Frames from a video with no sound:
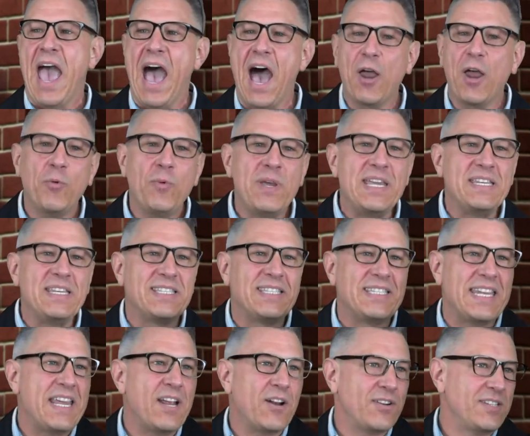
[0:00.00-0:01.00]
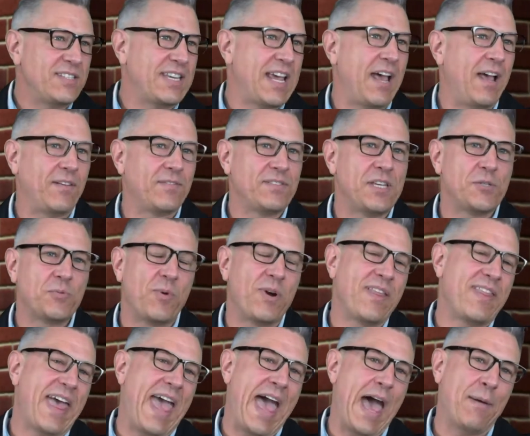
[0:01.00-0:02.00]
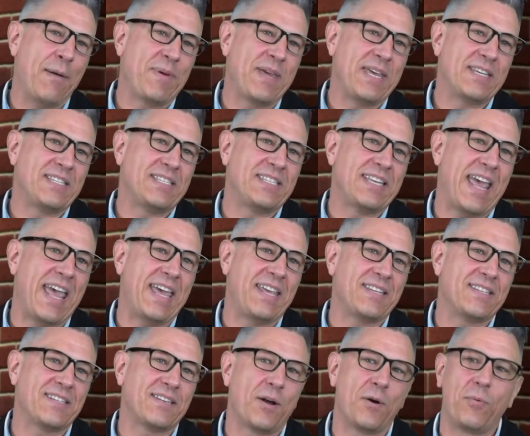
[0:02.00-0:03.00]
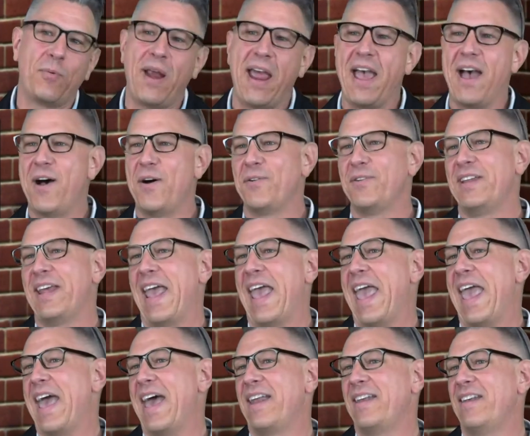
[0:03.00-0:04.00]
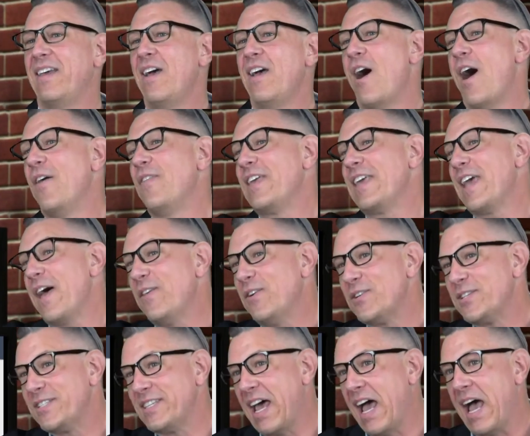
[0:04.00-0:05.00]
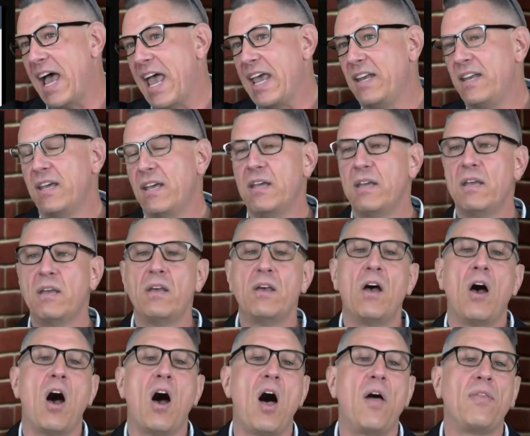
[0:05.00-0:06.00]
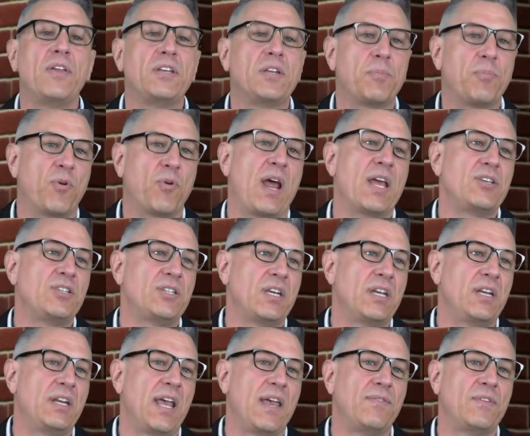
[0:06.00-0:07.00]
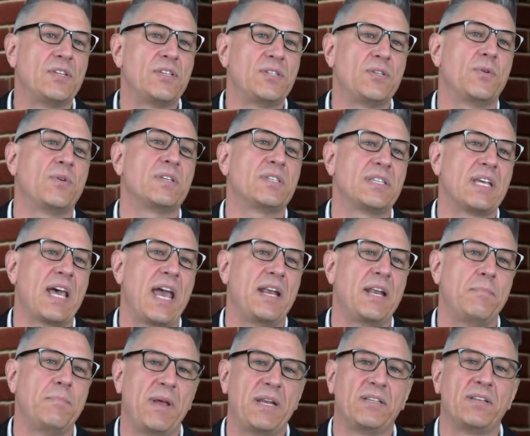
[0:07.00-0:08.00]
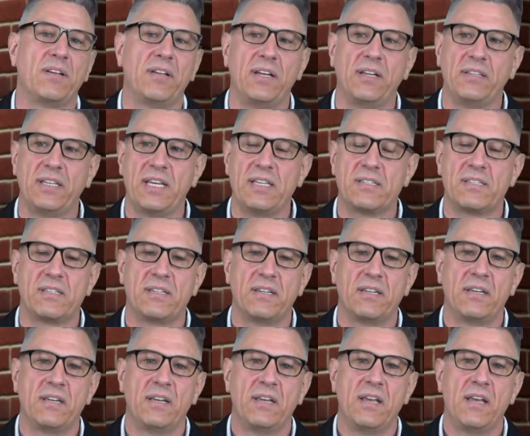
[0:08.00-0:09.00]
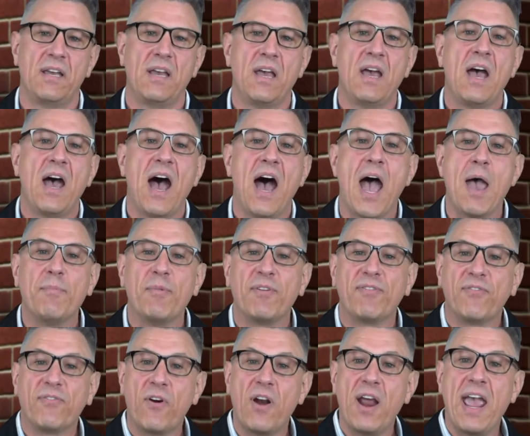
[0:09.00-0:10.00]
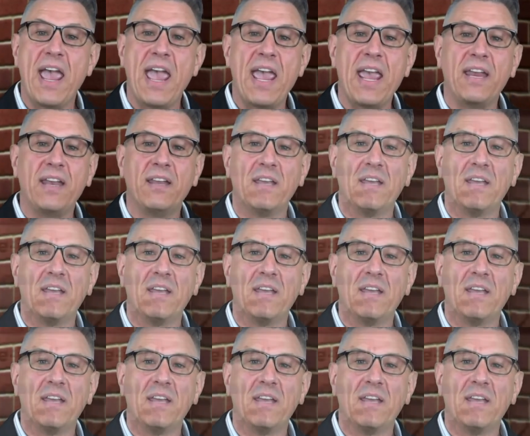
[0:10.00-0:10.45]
do we see ourselves as one of the happiest states around, and on the other side, all the depression and the suicide and mental illness? I'm afraid